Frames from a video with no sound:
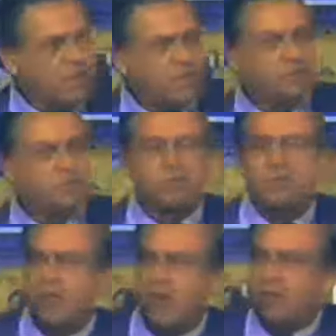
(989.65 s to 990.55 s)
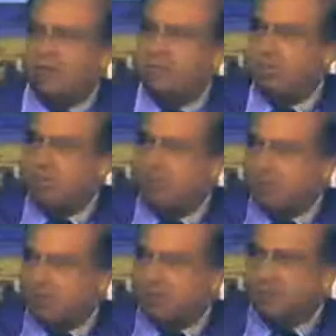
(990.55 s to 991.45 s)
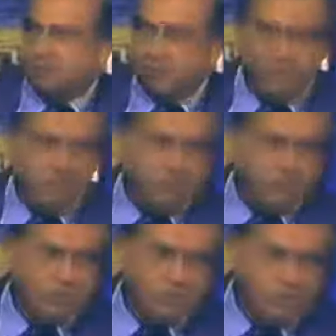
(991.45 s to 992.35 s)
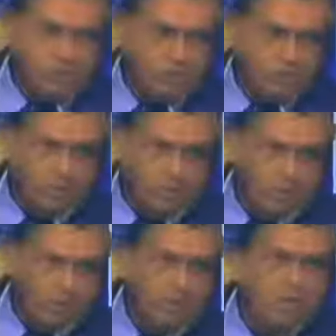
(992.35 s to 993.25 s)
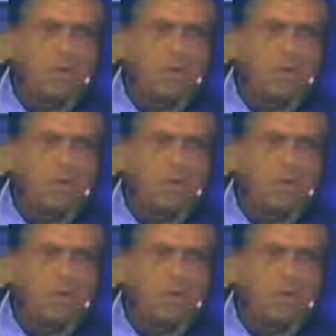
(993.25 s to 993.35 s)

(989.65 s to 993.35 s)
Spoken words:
And so they hired him at Rio Tinto Zinc, which is one of the three